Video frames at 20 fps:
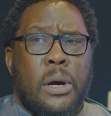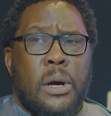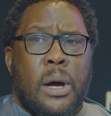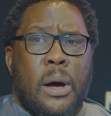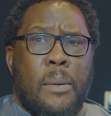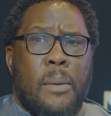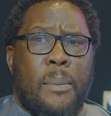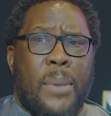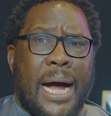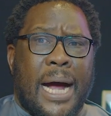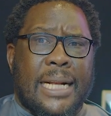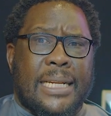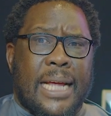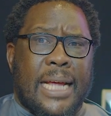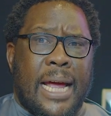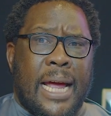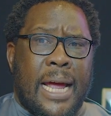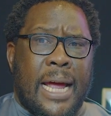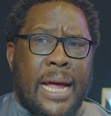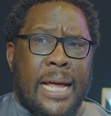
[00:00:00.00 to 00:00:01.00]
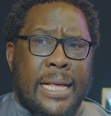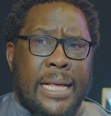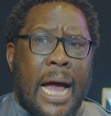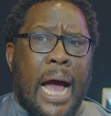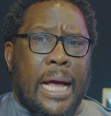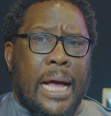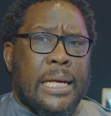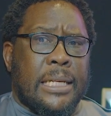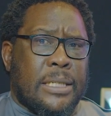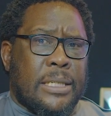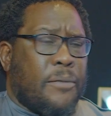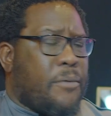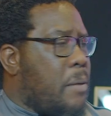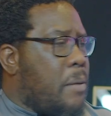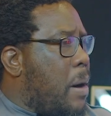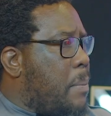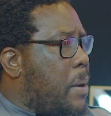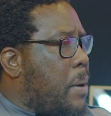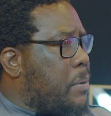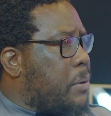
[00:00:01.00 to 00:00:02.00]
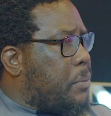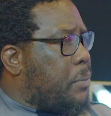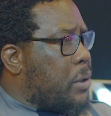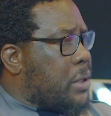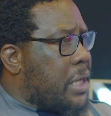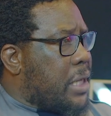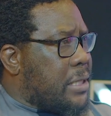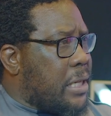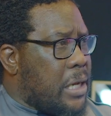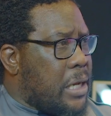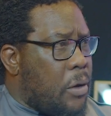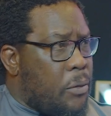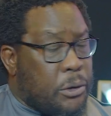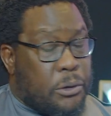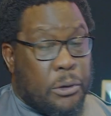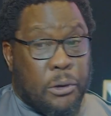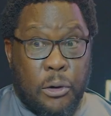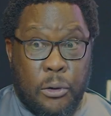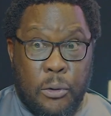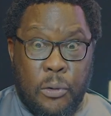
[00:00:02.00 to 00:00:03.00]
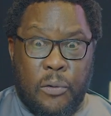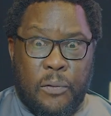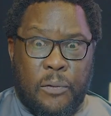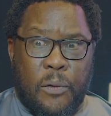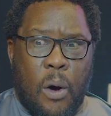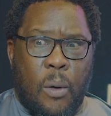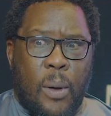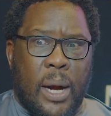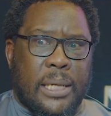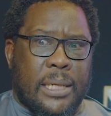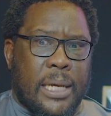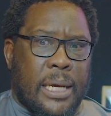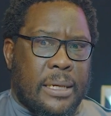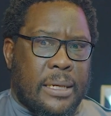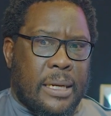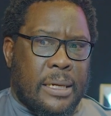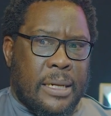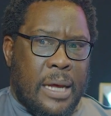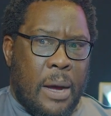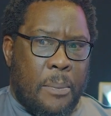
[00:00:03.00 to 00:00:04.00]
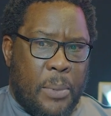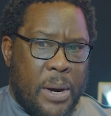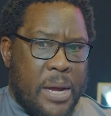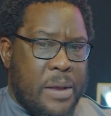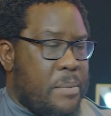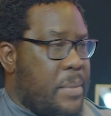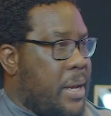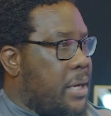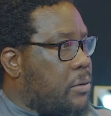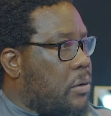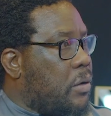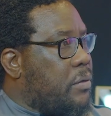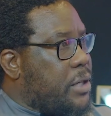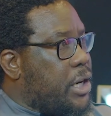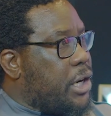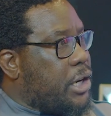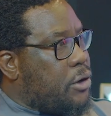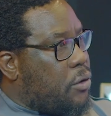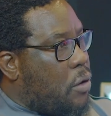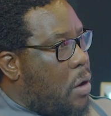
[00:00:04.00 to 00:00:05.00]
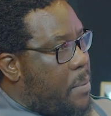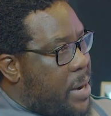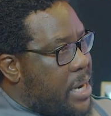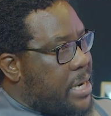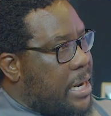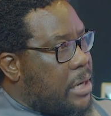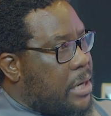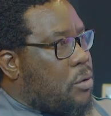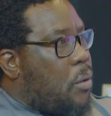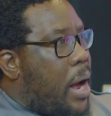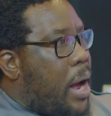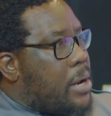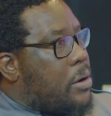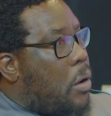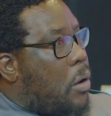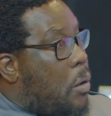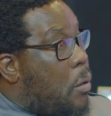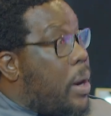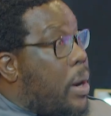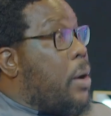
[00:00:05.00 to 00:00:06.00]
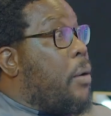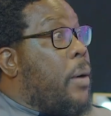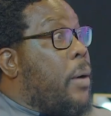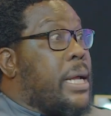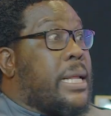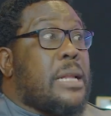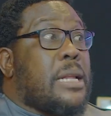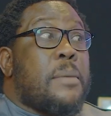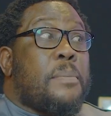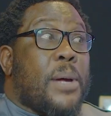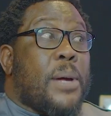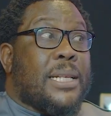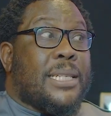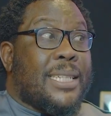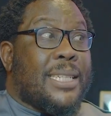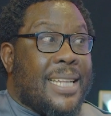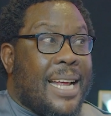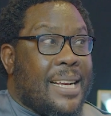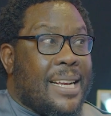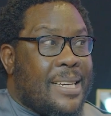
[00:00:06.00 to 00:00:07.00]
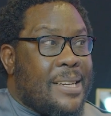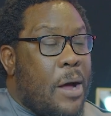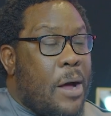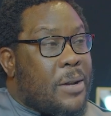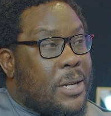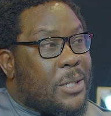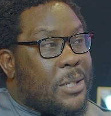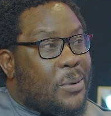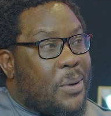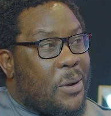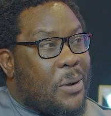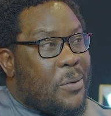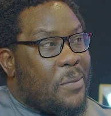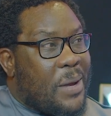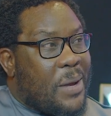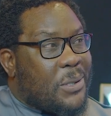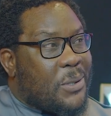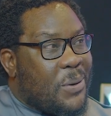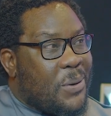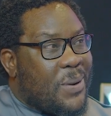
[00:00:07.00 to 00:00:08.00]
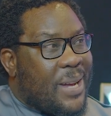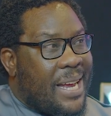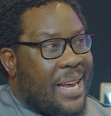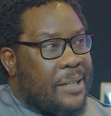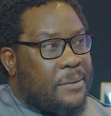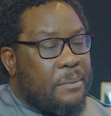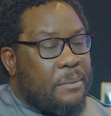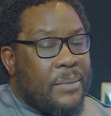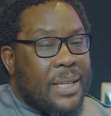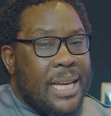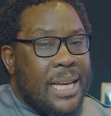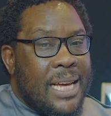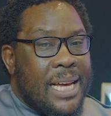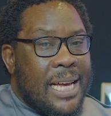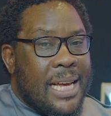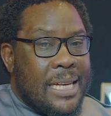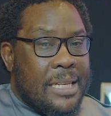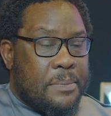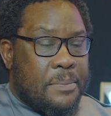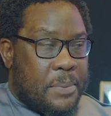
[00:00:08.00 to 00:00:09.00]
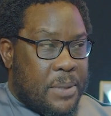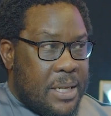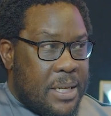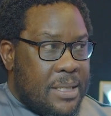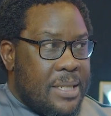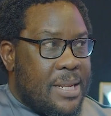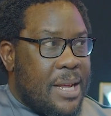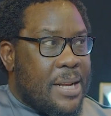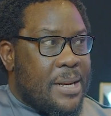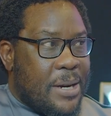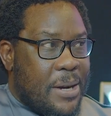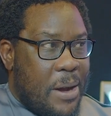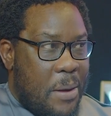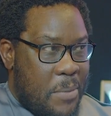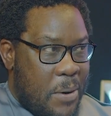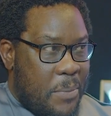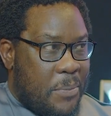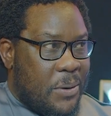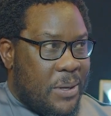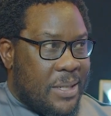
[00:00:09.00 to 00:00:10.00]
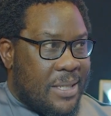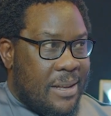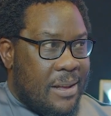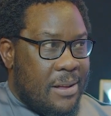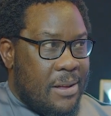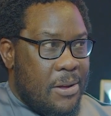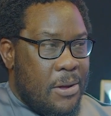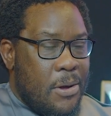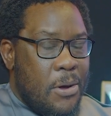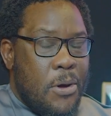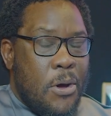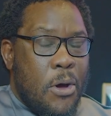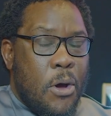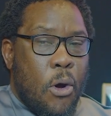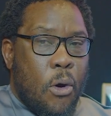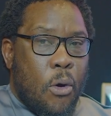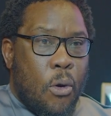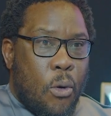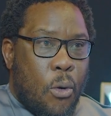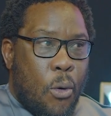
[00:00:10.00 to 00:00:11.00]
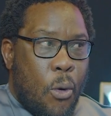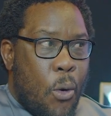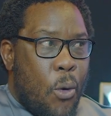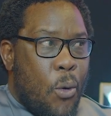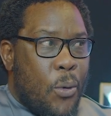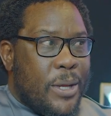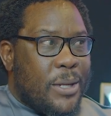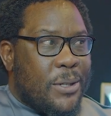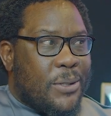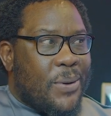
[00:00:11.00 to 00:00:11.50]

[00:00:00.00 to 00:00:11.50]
But it's the former public protector now. We should look forward at the appointment of the recommended one, or whether the president, now this is what we must look at, is President Ramaphosa going to